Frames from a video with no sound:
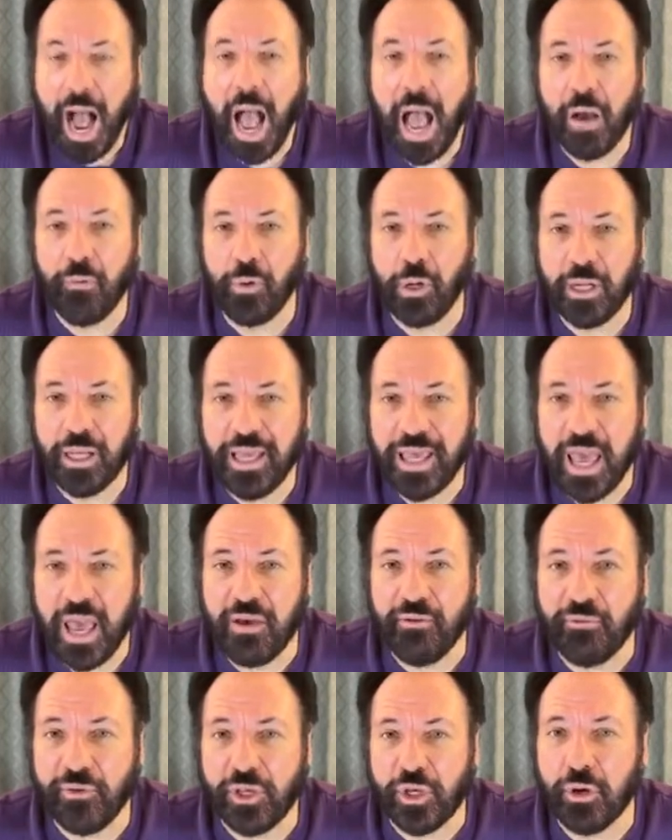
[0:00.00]
I will
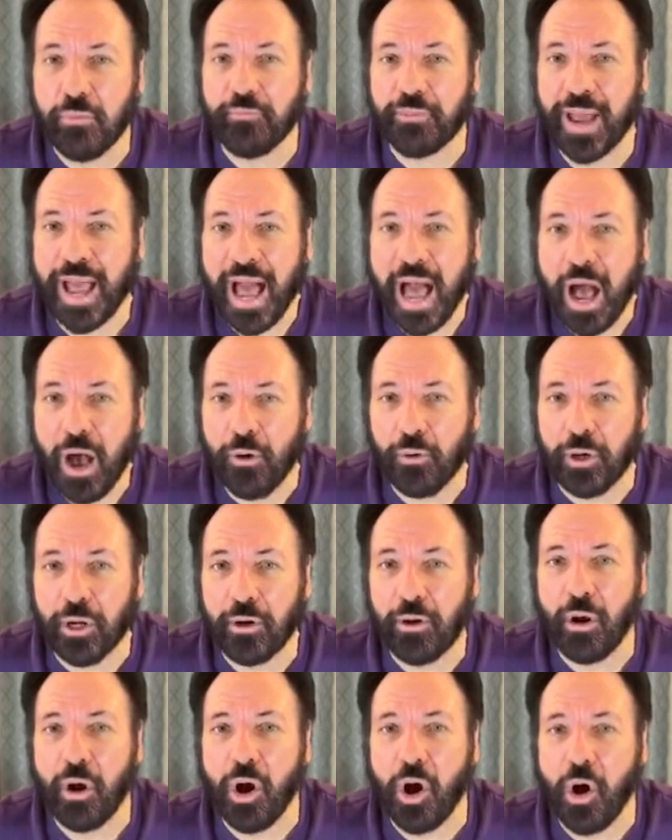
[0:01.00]
give you
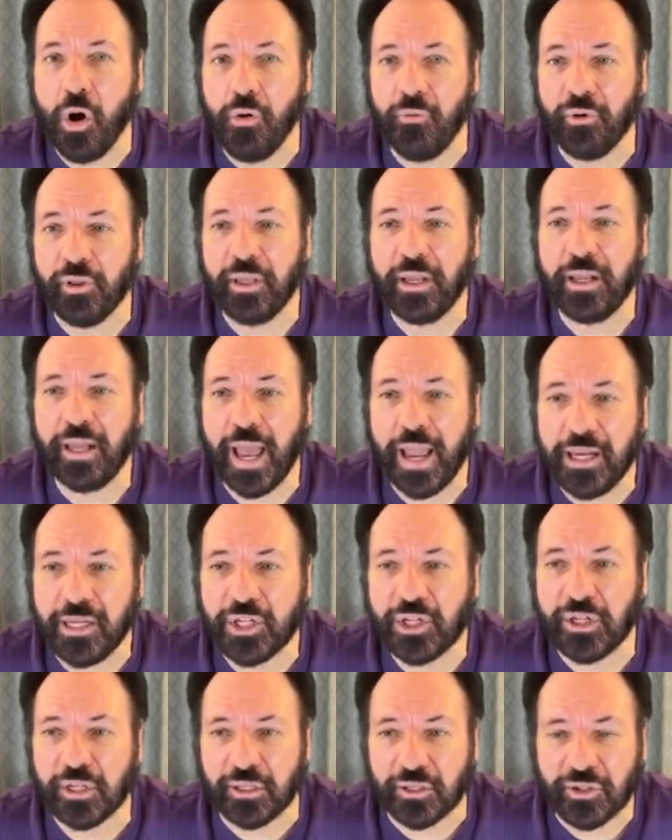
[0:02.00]
power over the
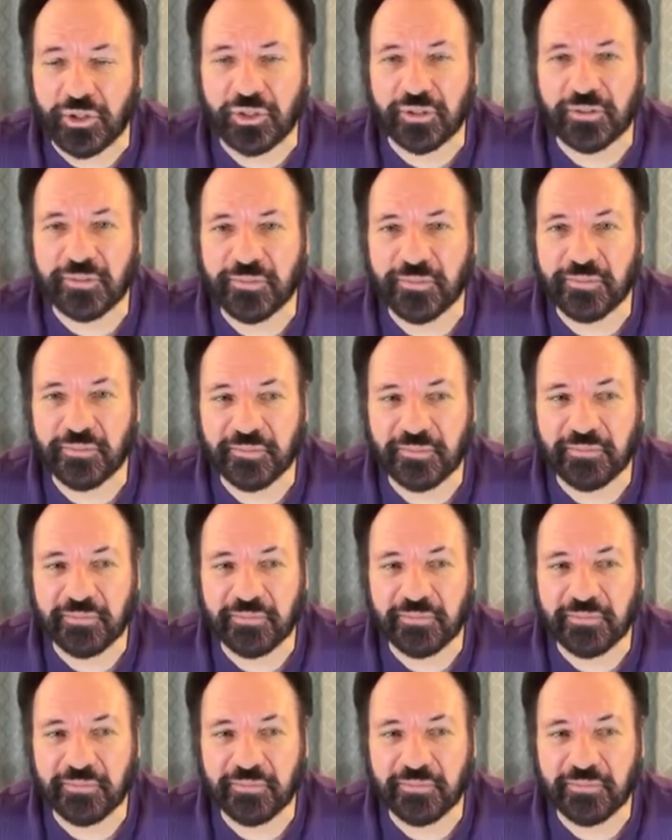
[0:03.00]
nations.